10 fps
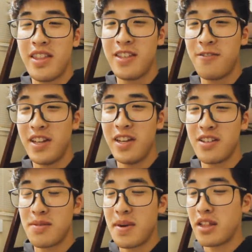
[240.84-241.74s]
this
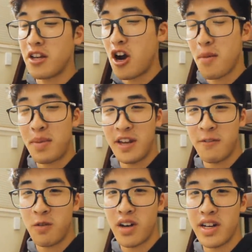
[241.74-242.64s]
video is about the R P
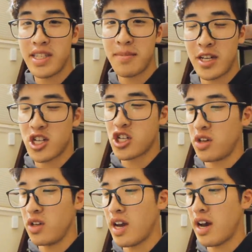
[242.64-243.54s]
F ones. I'm gonna
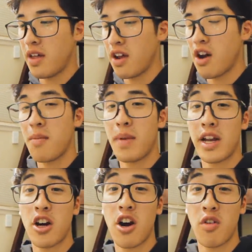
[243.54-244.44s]
show you how they're on
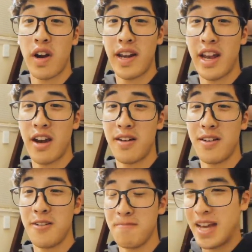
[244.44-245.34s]
my car right
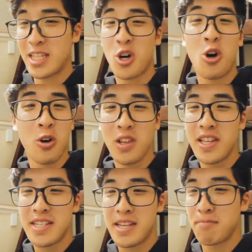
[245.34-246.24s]
now. I
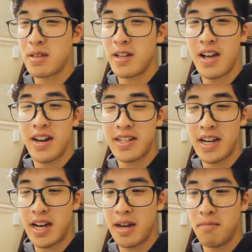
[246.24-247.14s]
totally skipped a lot of
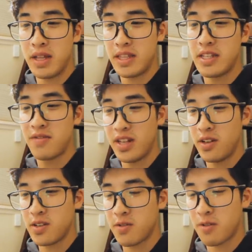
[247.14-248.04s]
time, but these
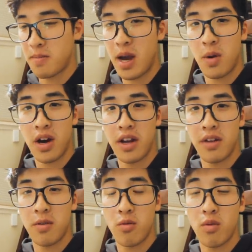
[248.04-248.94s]
videos from now
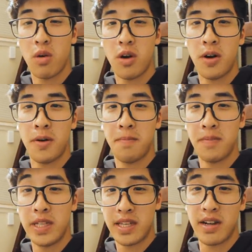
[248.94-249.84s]
on,
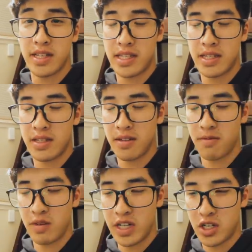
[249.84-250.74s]
um, until I
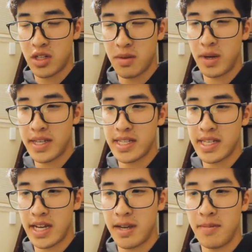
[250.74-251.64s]
reach the
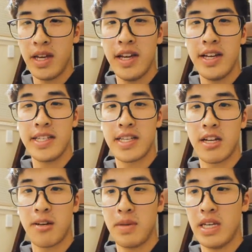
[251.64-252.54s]
present time, is
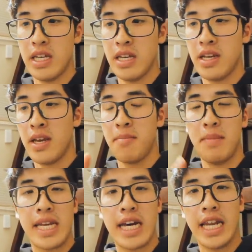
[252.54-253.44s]
gonna be
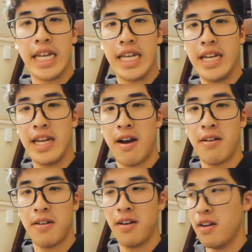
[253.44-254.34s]
me cutting in and
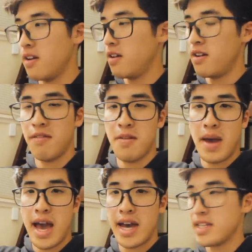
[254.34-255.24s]
out and of the
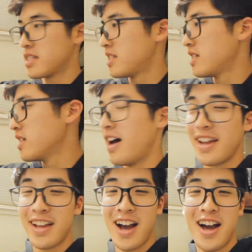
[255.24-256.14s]
past.
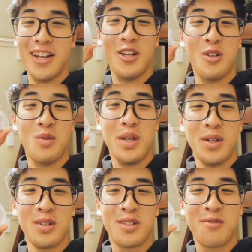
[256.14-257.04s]
I got new
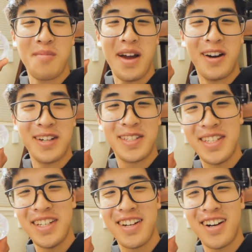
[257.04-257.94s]
wheels for my R C